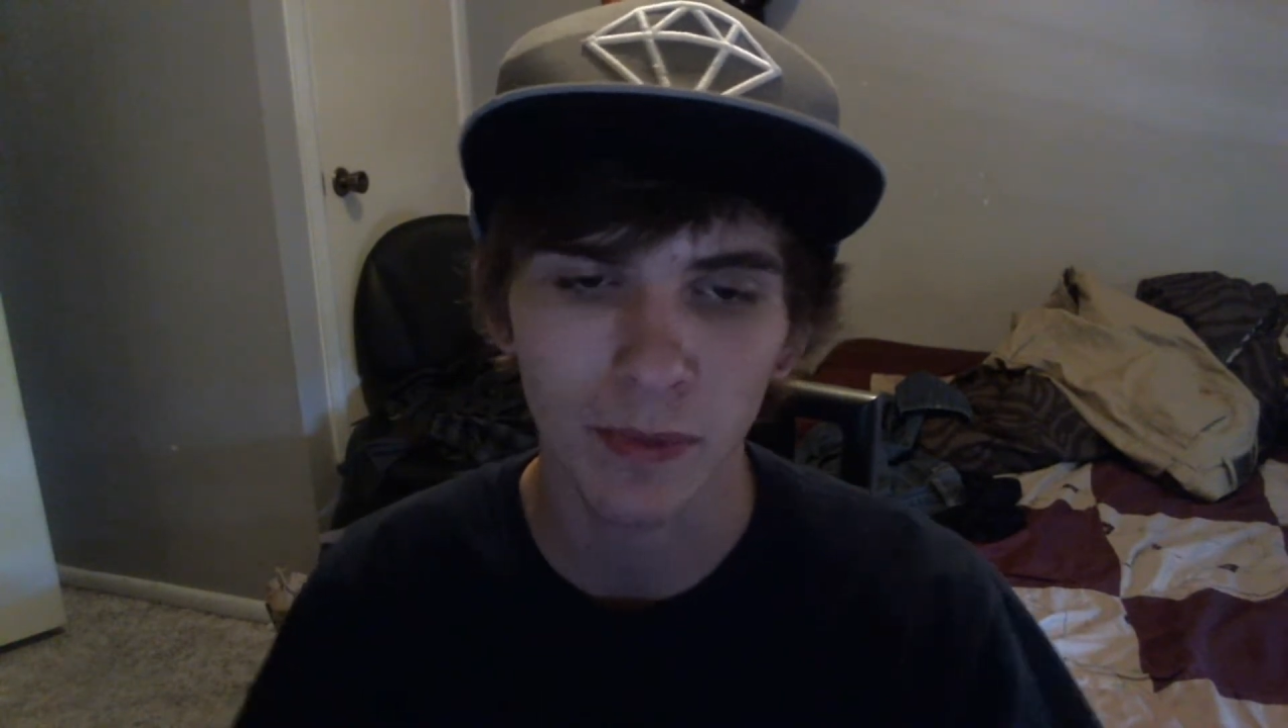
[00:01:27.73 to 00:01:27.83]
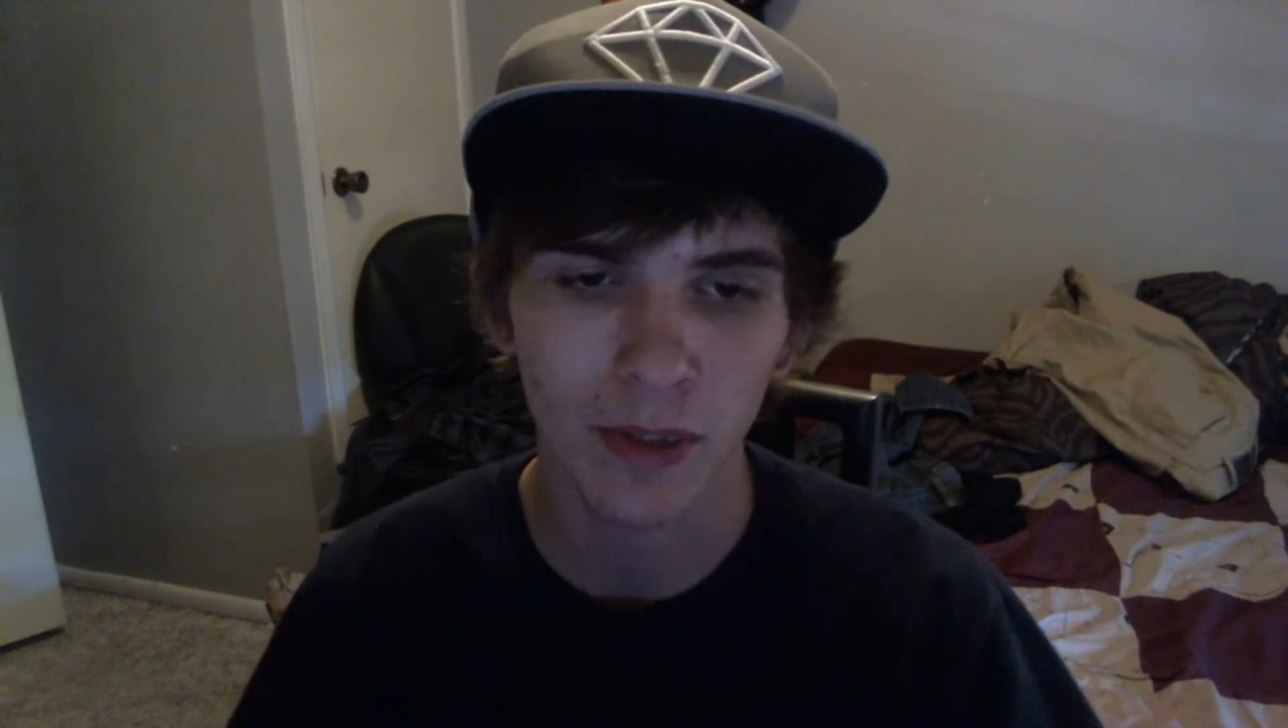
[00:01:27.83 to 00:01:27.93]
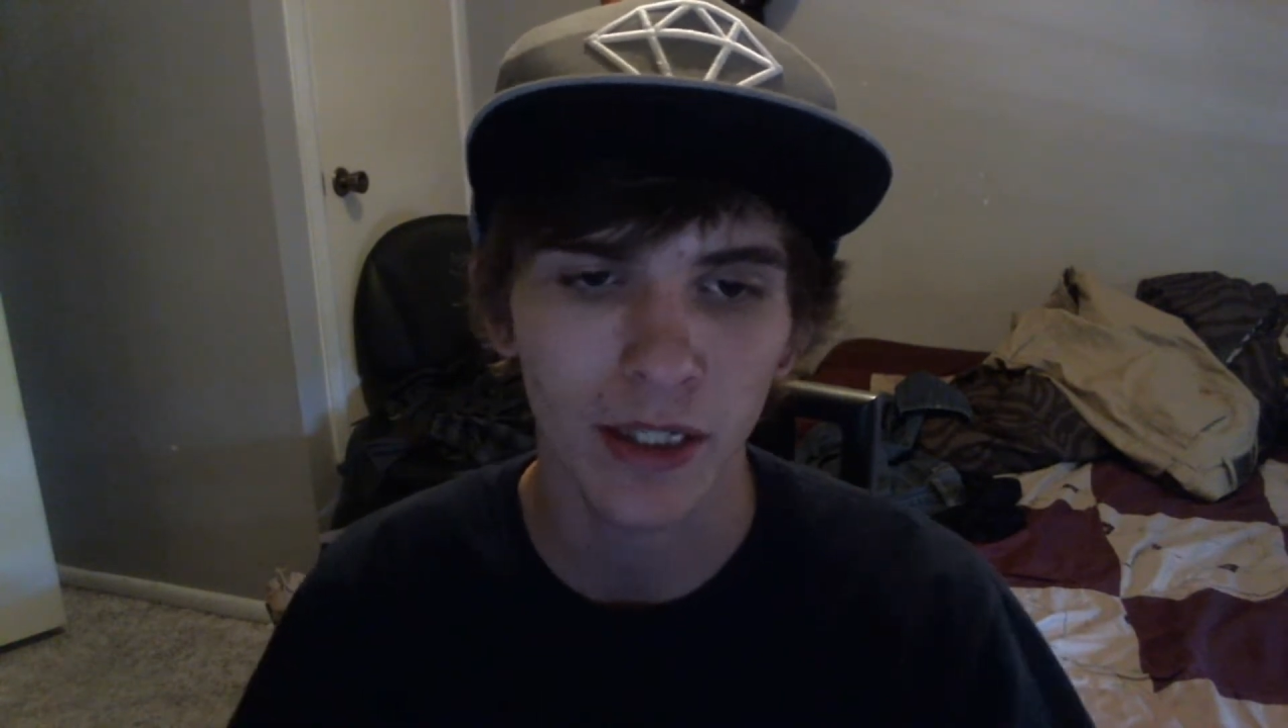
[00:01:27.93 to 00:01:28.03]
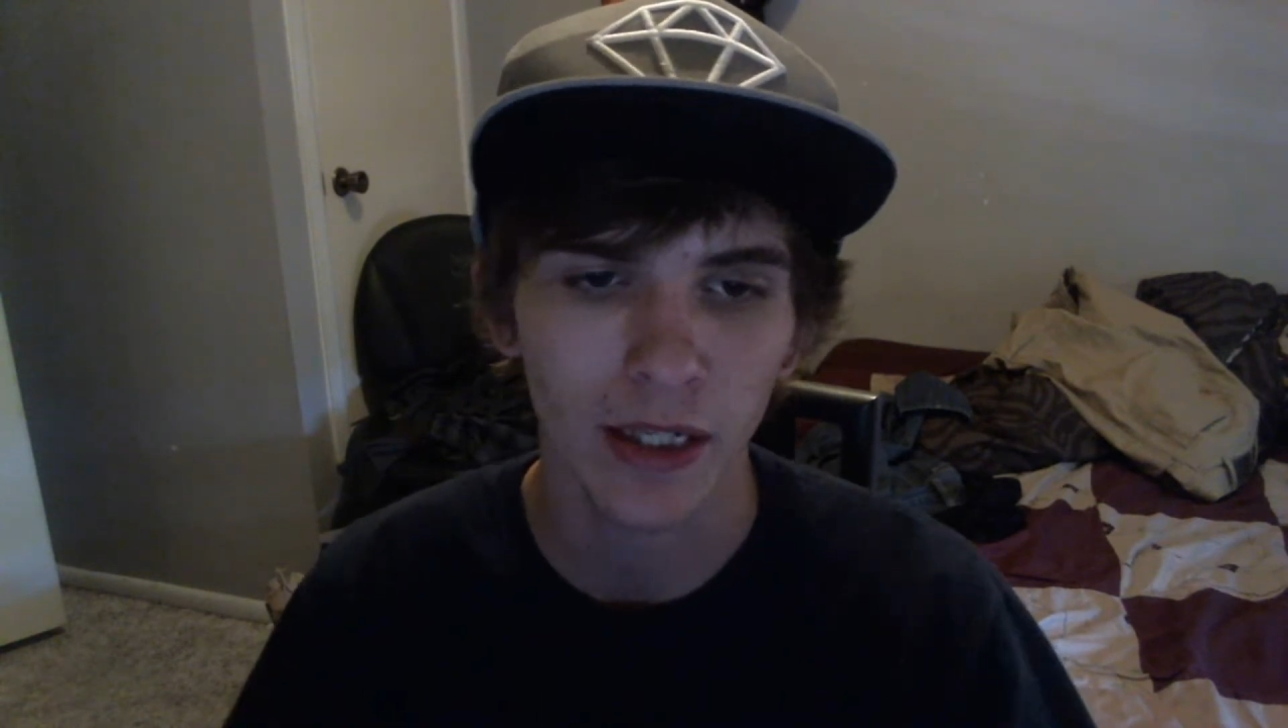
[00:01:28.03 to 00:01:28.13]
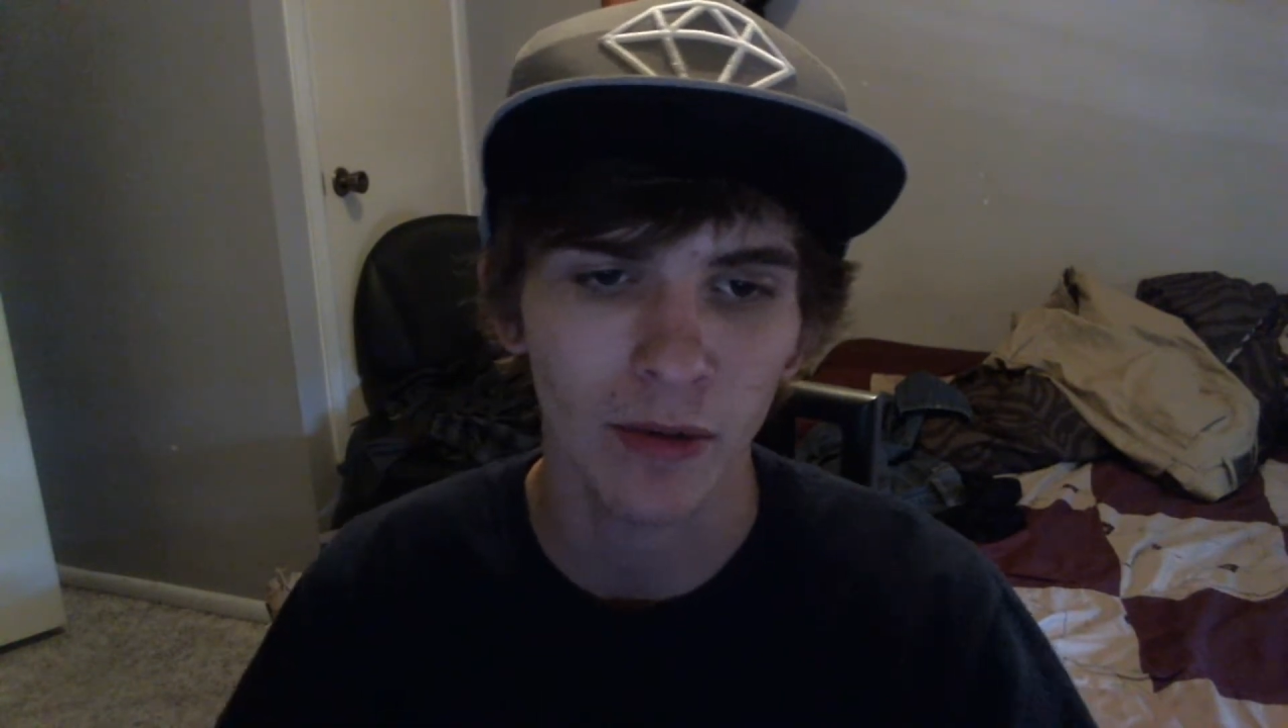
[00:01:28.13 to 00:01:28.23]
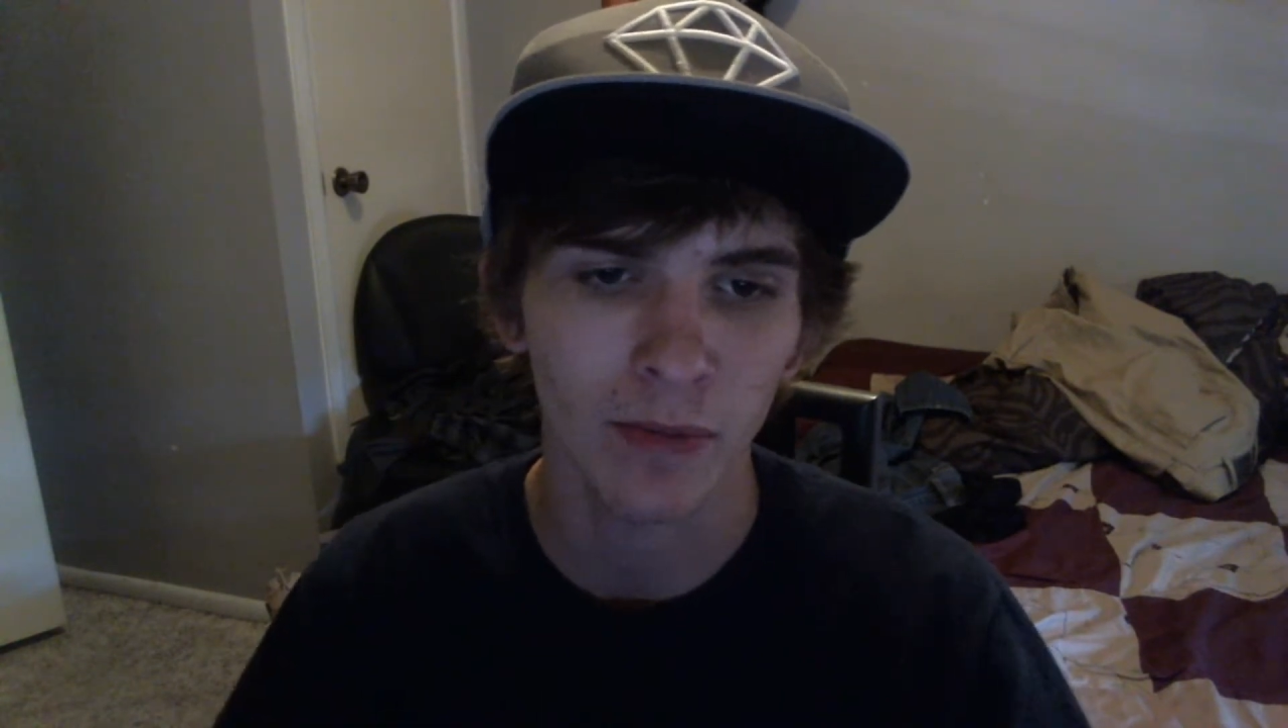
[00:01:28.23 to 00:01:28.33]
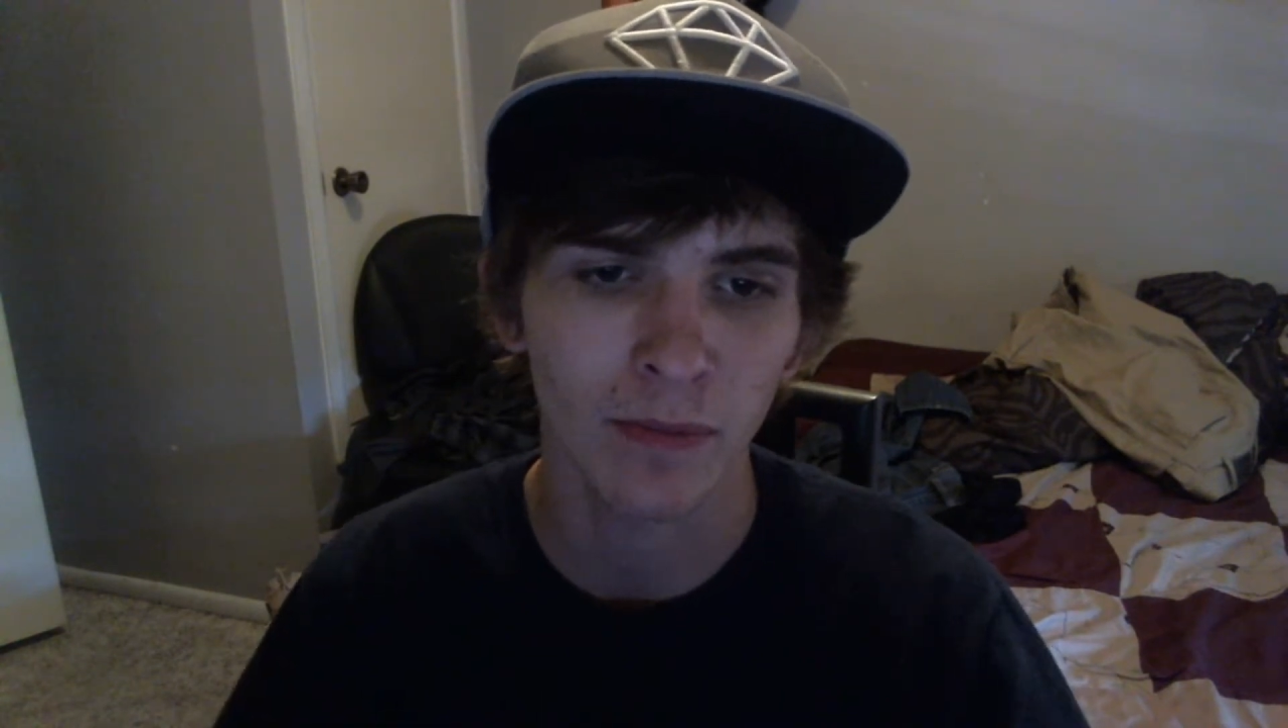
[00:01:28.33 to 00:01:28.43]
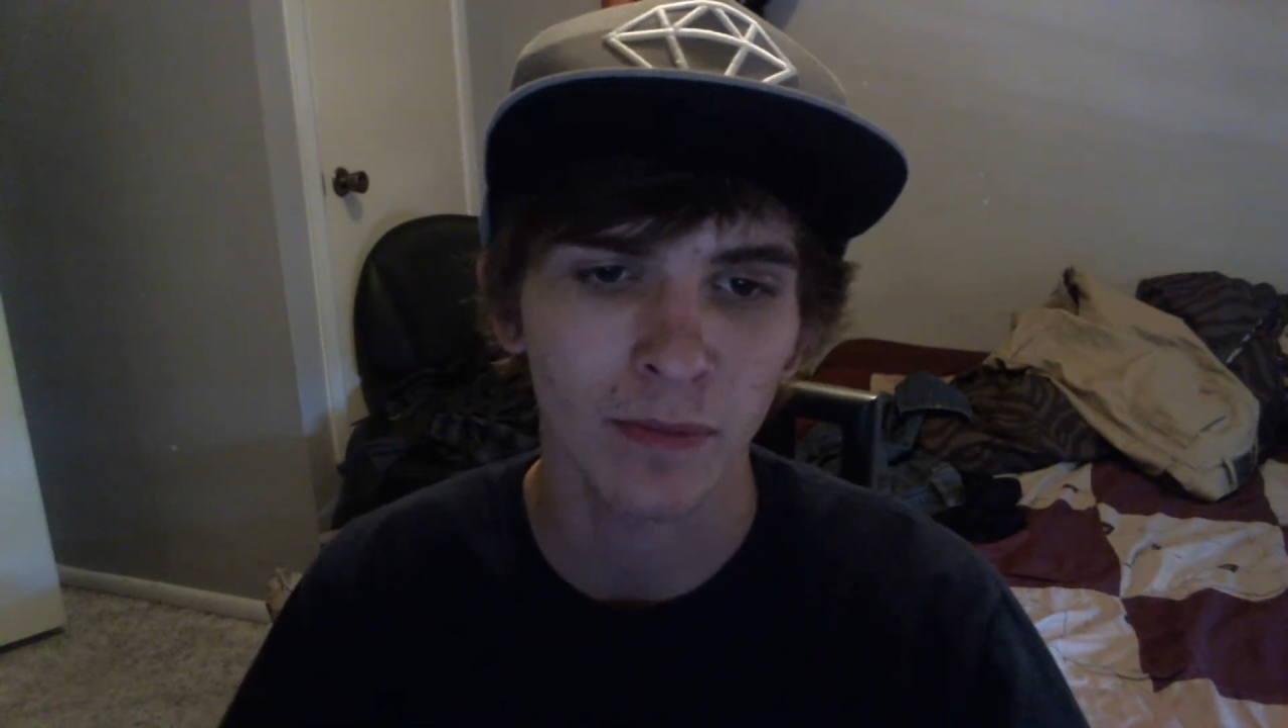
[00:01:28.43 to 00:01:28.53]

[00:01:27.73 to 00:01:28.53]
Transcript: right now